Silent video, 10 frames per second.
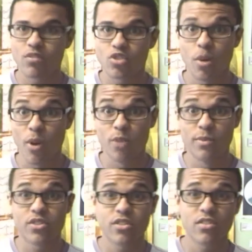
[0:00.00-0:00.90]
stop
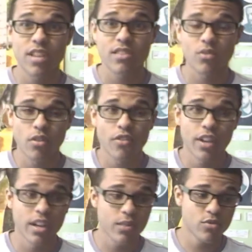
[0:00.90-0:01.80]
homelessness, that sort of
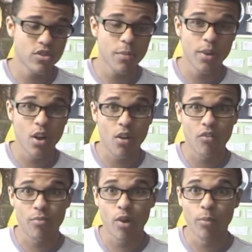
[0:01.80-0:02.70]
thing, and it would stop a lot
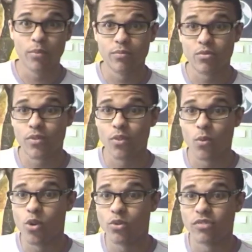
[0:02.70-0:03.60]
of problems with the
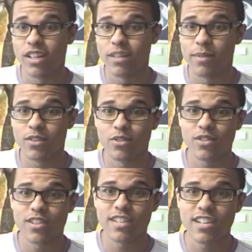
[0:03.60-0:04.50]
world, really,
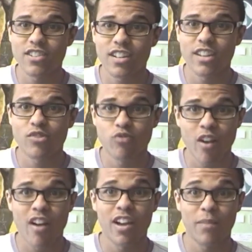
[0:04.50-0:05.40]
because essentially
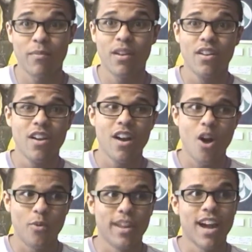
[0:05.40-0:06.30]
crime
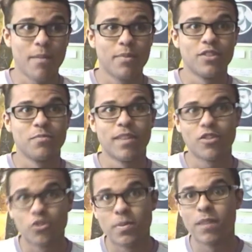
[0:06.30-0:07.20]
only happens
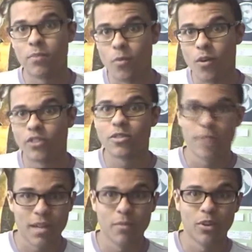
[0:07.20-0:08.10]
because people want to
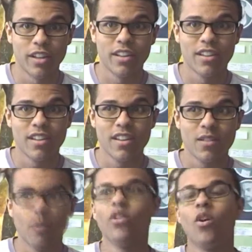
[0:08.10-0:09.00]
make money.
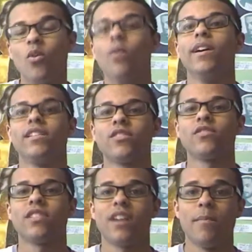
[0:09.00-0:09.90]
Well, not always,
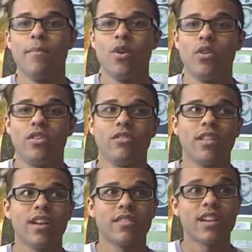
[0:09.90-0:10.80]
obviously, like
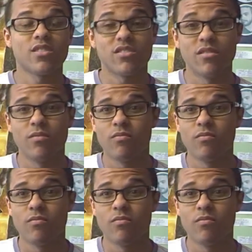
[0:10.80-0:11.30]
murder, that's